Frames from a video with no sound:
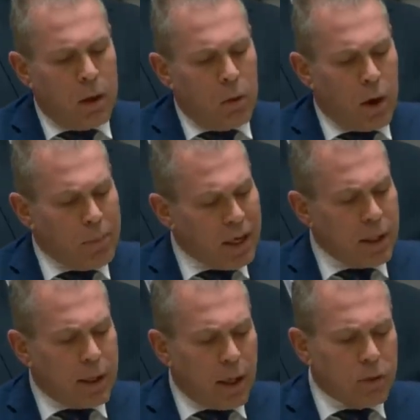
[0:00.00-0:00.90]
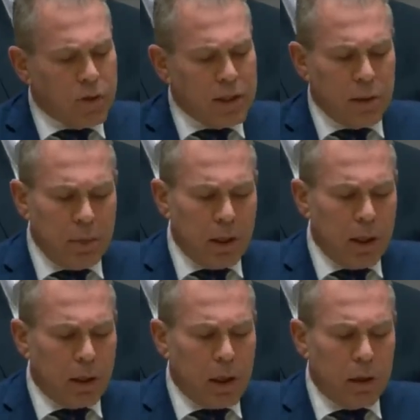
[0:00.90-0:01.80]
While many countries
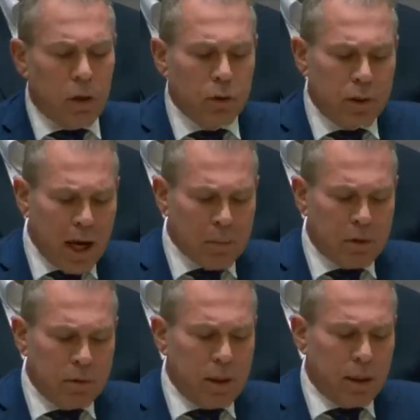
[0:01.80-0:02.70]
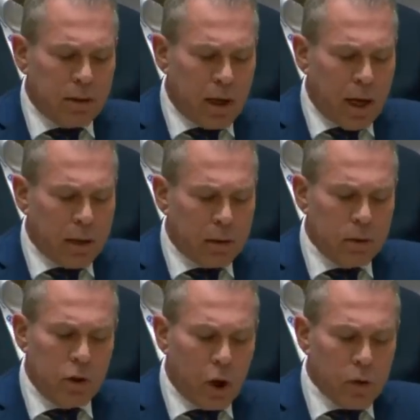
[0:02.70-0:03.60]
immediately condemned the attack,
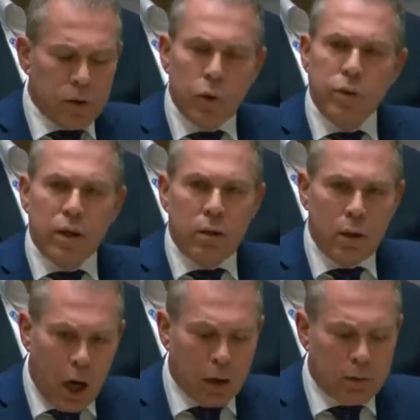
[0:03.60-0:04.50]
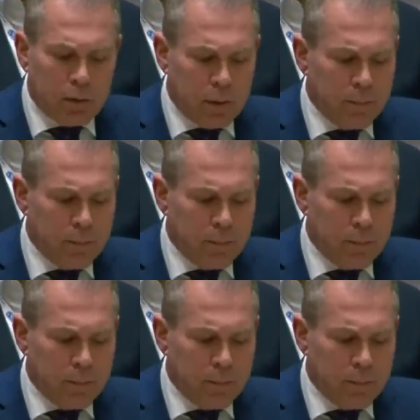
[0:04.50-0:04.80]
those who did not